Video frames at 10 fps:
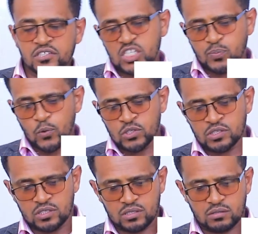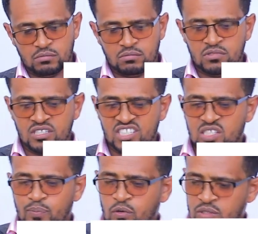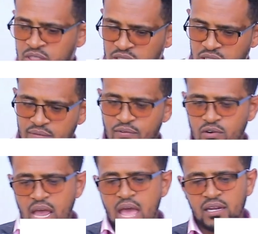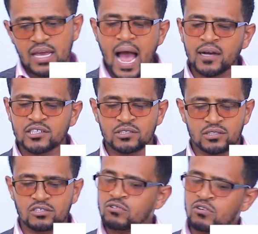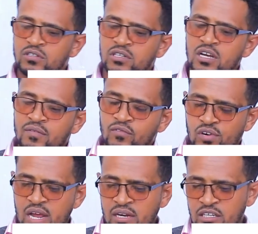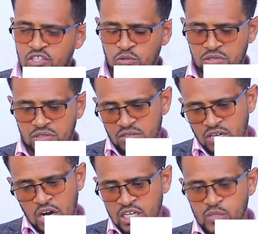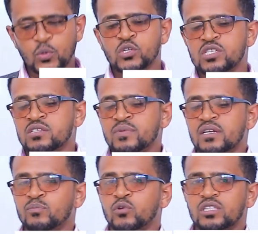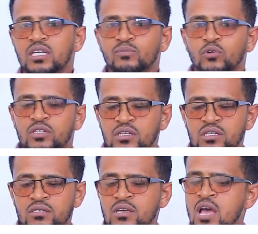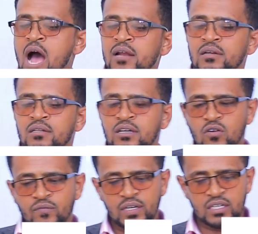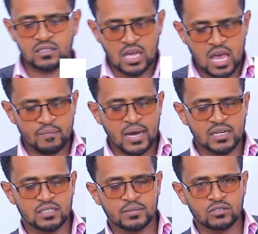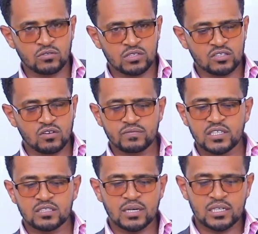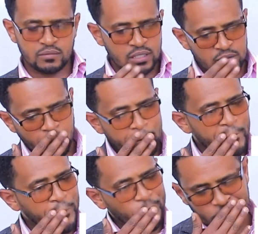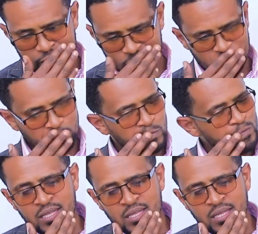Responses for any actions or for any issues. Response is very important point is under the conflict management or in conflict management process.